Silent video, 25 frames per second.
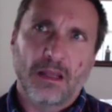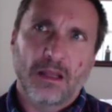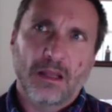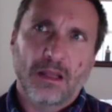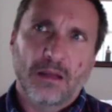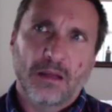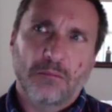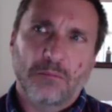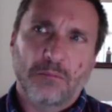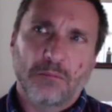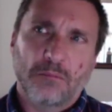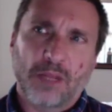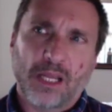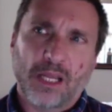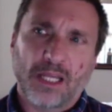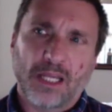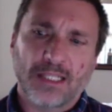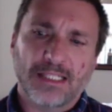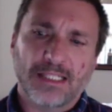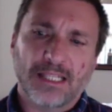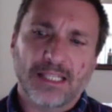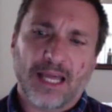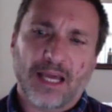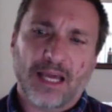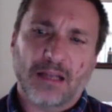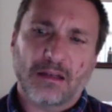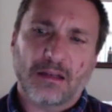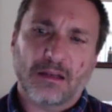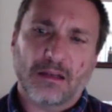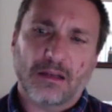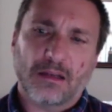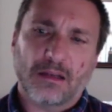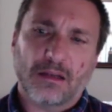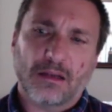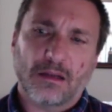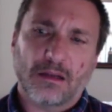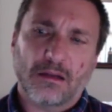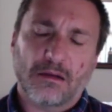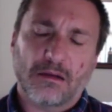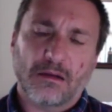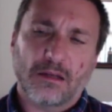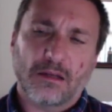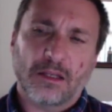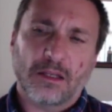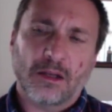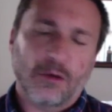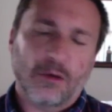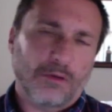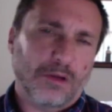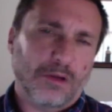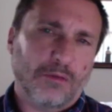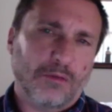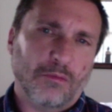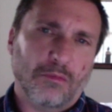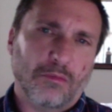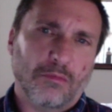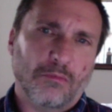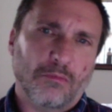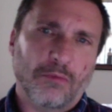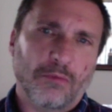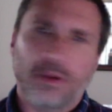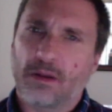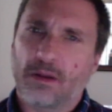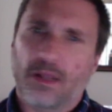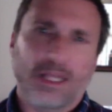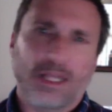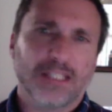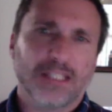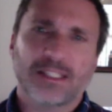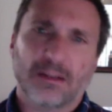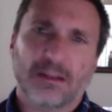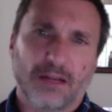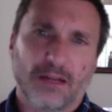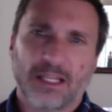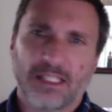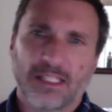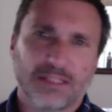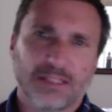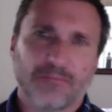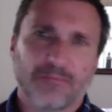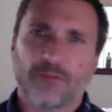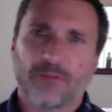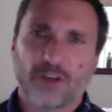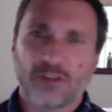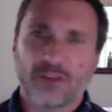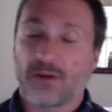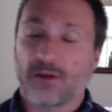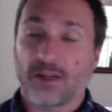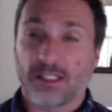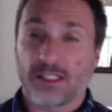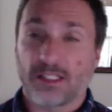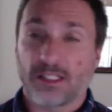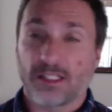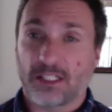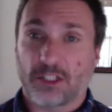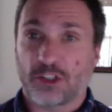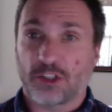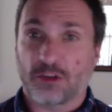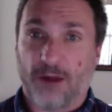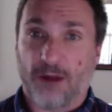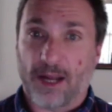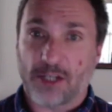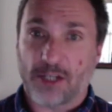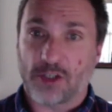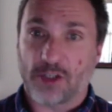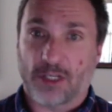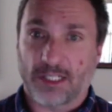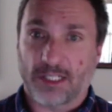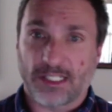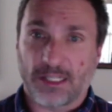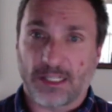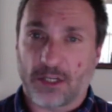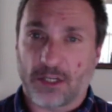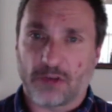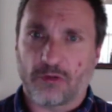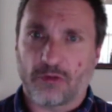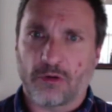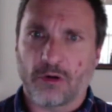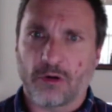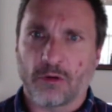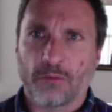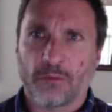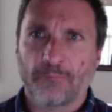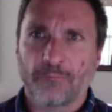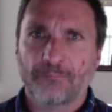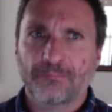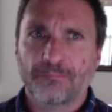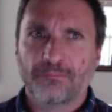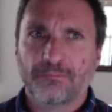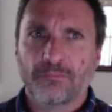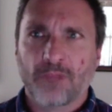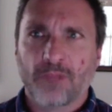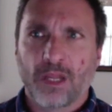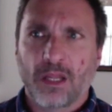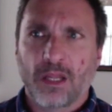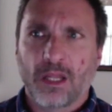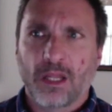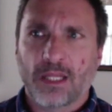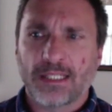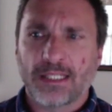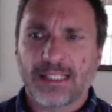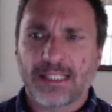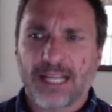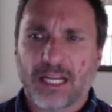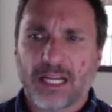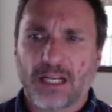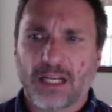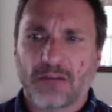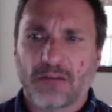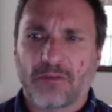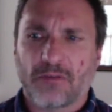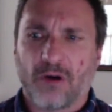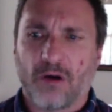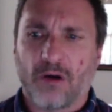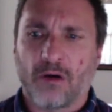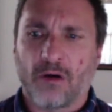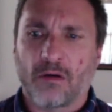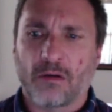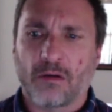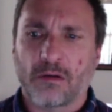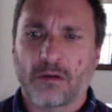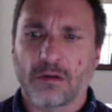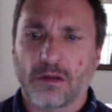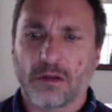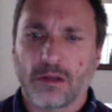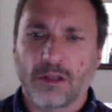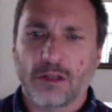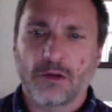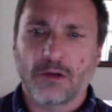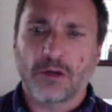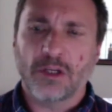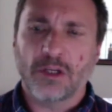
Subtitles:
Because that, it's first of all, it's abstraction. It's not true. And second of all, you can